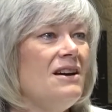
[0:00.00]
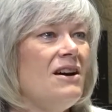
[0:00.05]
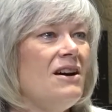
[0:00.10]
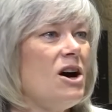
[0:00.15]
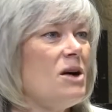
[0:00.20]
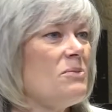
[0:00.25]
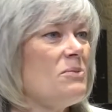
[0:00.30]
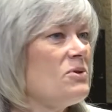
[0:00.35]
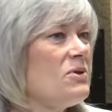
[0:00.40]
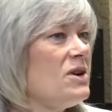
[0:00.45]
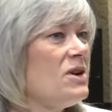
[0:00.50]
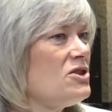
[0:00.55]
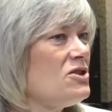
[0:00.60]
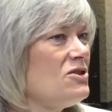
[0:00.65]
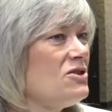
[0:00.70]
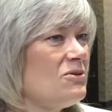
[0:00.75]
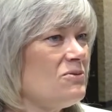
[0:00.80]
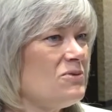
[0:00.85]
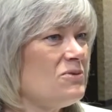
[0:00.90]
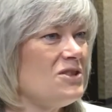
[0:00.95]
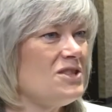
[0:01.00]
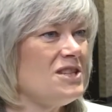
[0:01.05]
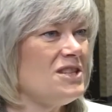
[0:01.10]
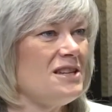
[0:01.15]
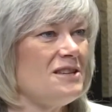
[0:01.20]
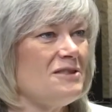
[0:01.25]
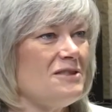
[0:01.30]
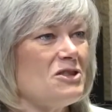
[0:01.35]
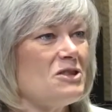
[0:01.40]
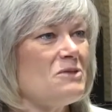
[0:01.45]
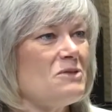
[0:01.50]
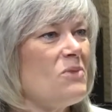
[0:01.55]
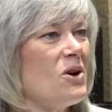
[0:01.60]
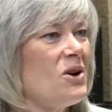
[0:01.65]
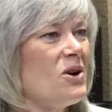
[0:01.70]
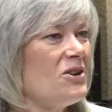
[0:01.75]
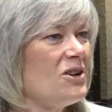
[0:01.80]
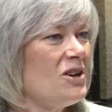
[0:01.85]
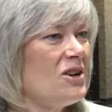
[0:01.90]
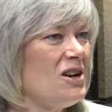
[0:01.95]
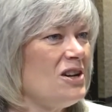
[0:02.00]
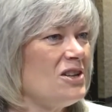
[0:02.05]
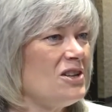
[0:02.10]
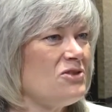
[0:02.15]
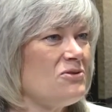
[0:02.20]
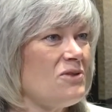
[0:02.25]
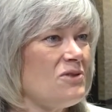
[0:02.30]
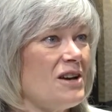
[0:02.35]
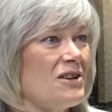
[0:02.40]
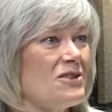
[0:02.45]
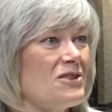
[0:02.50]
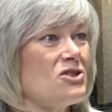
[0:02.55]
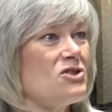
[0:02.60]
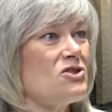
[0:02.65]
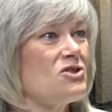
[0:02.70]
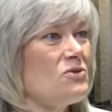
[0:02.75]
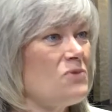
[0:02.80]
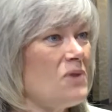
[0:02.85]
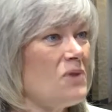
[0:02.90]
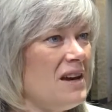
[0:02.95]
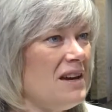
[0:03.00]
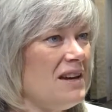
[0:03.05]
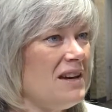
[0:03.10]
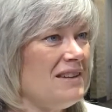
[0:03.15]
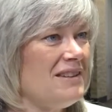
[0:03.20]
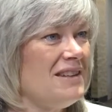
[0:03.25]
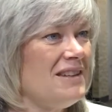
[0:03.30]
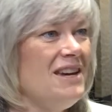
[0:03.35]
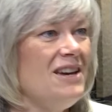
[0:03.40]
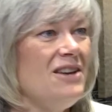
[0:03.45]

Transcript: operational routines, smart contracts, trade.